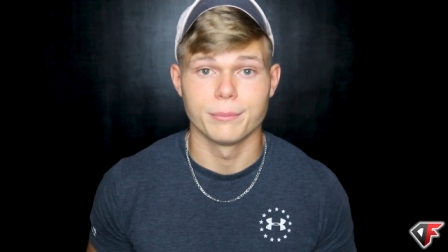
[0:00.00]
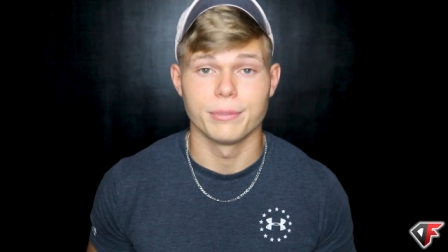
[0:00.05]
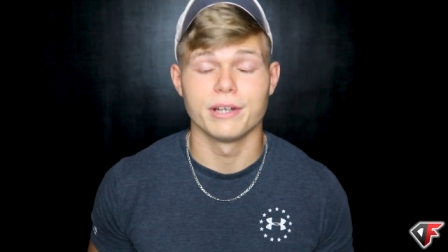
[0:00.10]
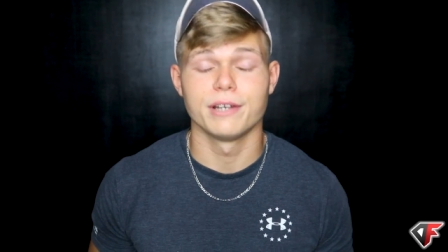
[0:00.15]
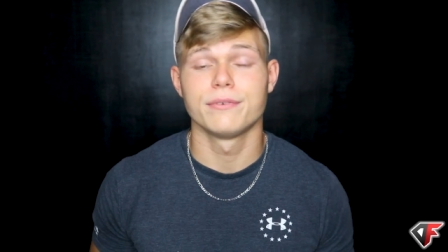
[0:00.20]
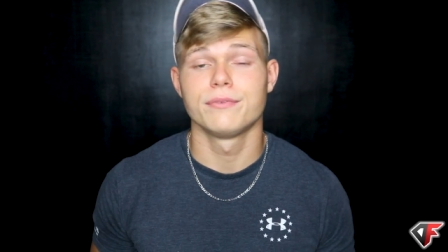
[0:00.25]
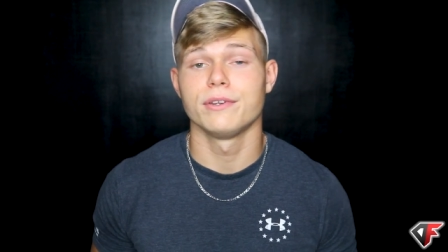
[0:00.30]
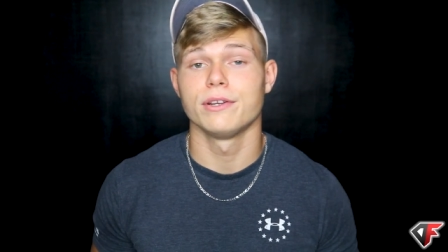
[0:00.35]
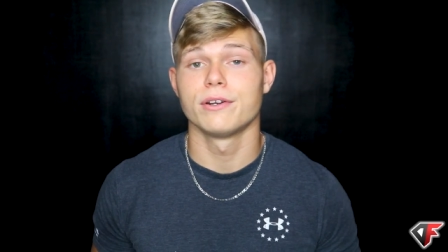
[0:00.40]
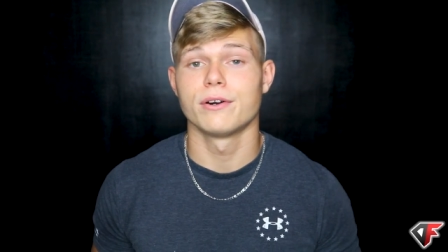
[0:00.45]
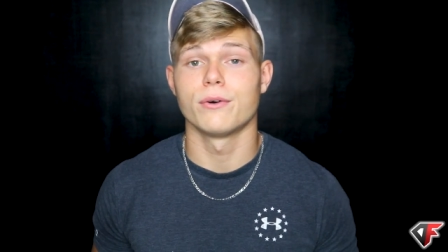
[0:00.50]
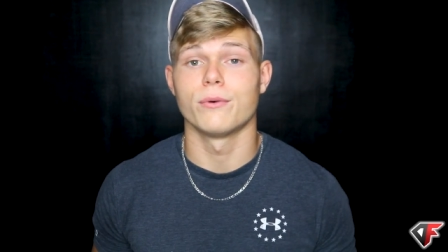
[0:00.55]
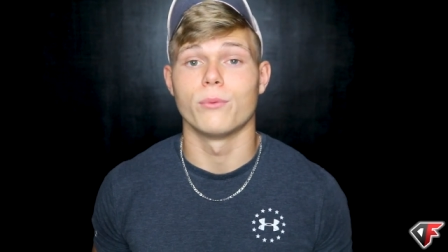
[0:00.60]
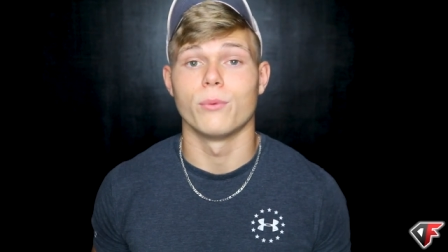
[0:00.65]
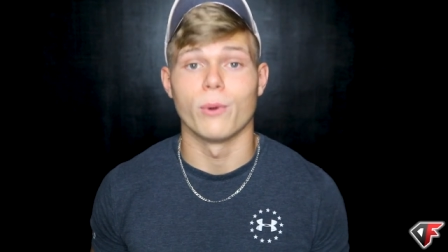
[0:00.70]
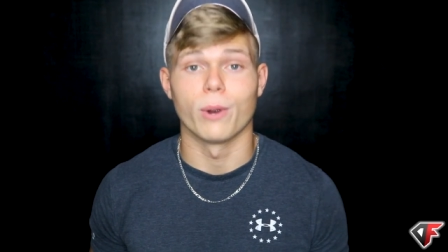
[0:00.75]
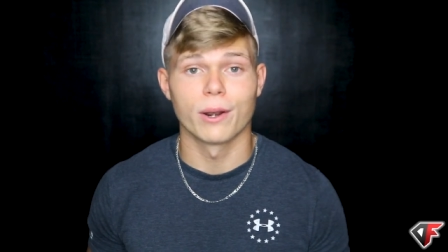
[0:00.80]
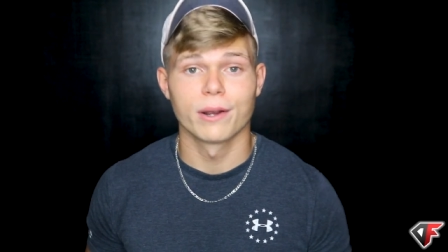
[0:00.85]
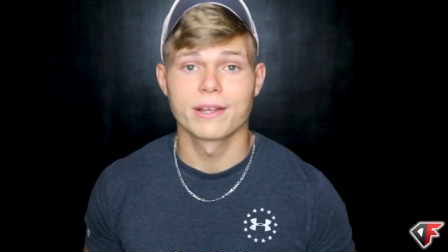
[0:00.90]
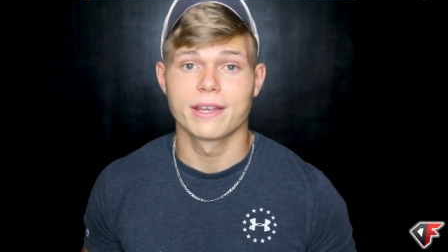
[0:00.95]
but if you don't
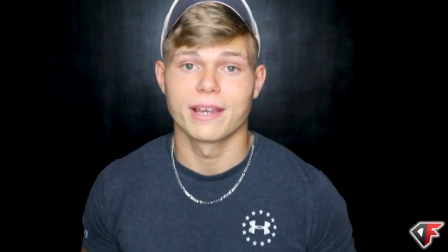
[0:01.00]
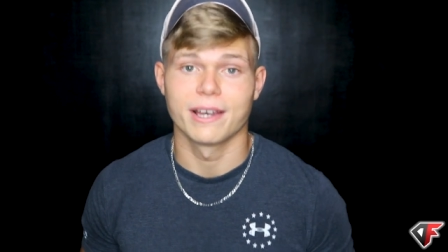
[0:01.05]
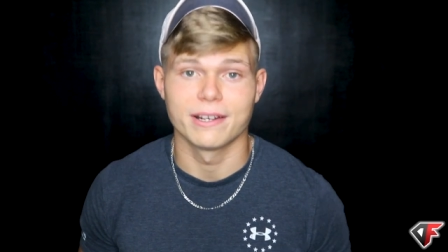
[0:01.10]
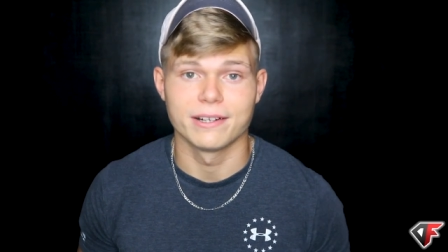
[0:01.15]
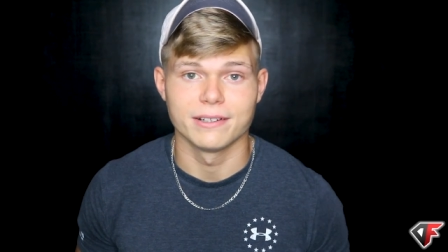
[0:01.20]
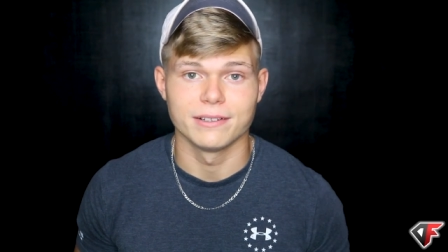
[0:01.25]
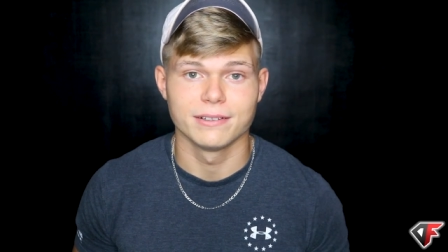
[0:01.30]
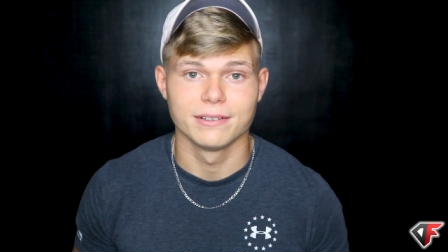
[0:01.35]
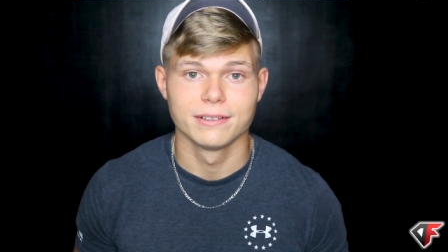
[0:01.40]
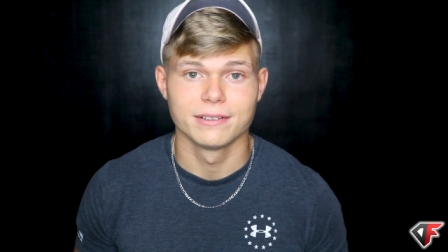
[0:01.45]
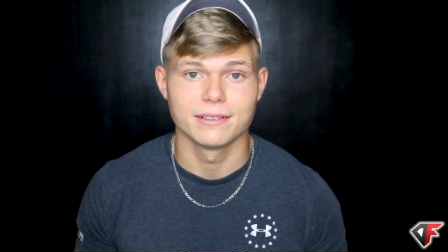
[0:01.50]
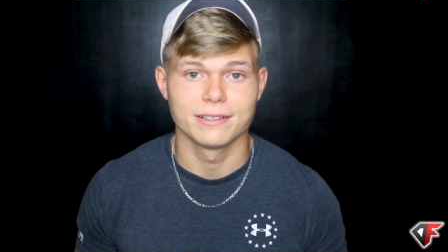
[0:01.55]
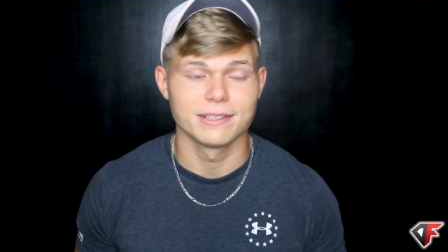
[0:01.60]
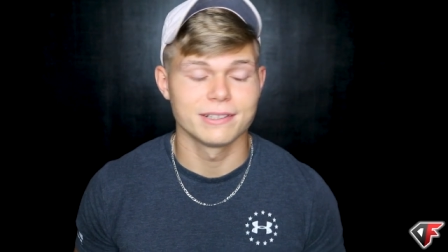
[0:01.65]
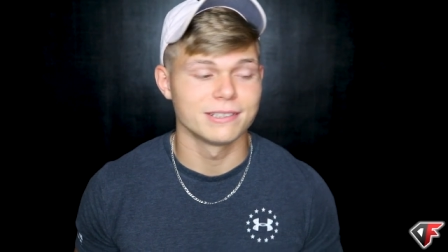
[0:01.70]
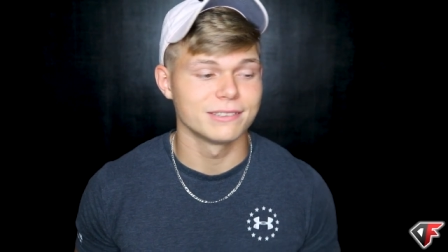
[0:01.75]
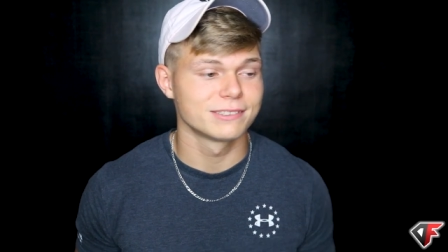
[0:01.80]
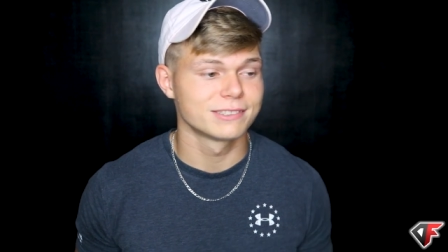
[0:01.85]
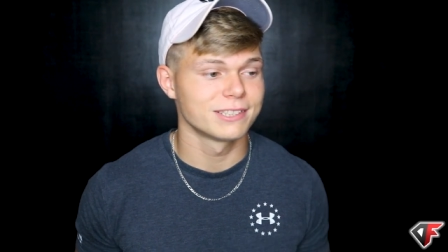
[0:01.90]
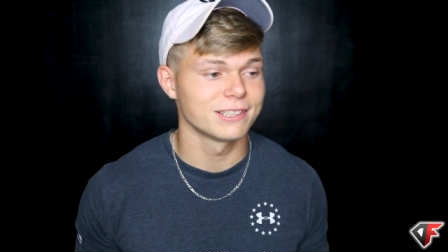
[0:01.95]
work at it, then
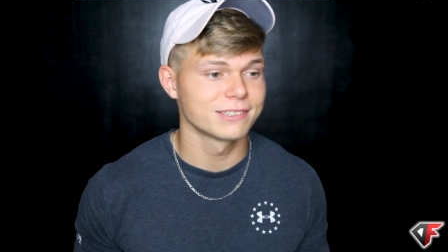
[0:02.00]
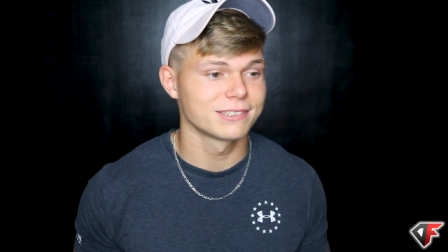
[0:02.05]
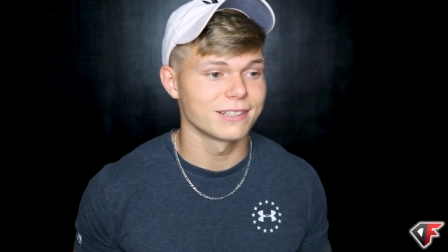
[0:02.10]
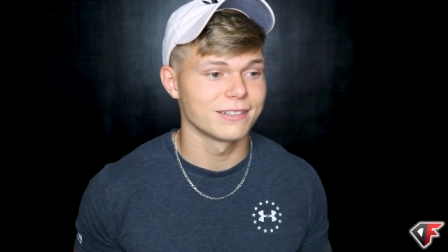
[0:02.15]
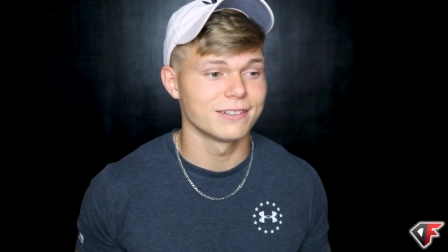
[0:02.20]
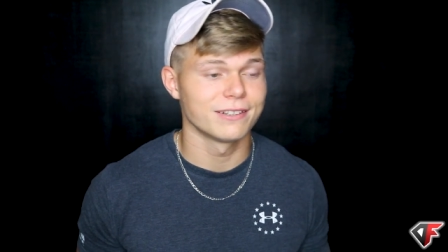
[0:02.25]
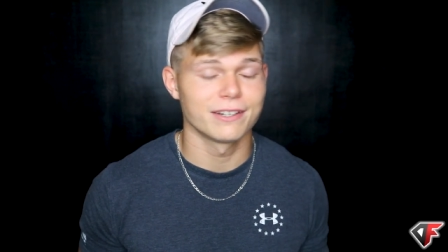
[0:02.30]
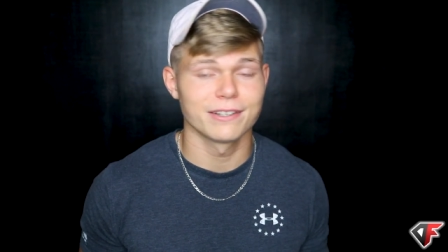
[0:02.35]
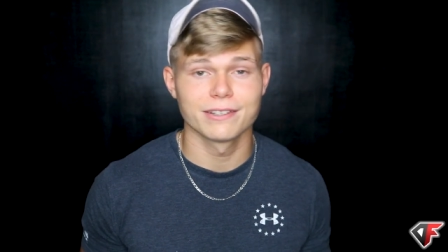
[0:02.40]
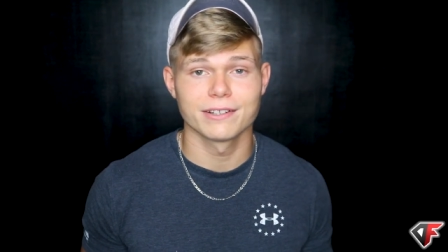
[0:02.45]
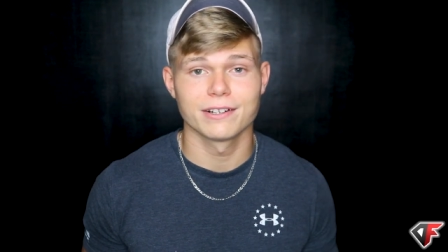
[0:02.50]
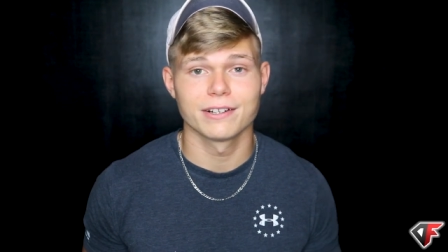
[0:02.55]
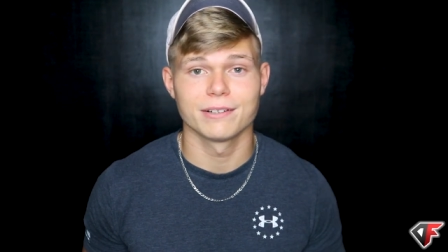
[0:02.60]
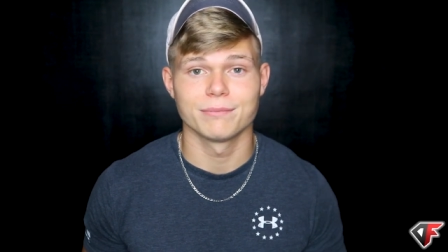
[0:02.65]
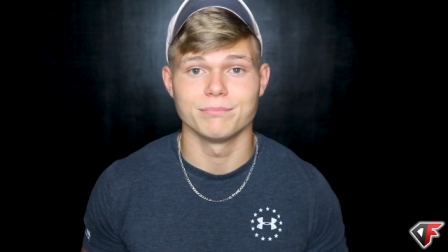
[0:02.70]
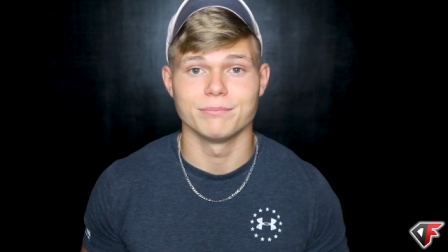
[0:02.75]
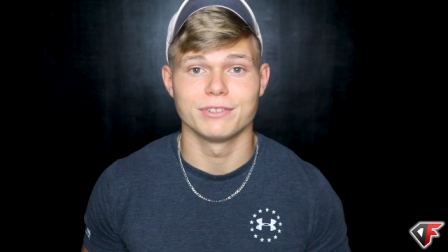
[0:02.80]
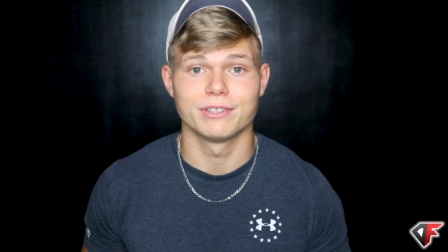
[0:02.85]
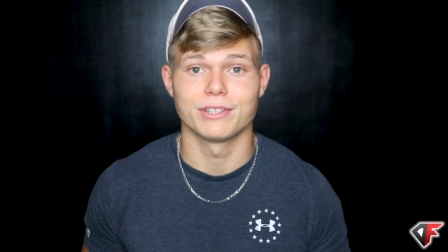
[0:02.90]
it's just another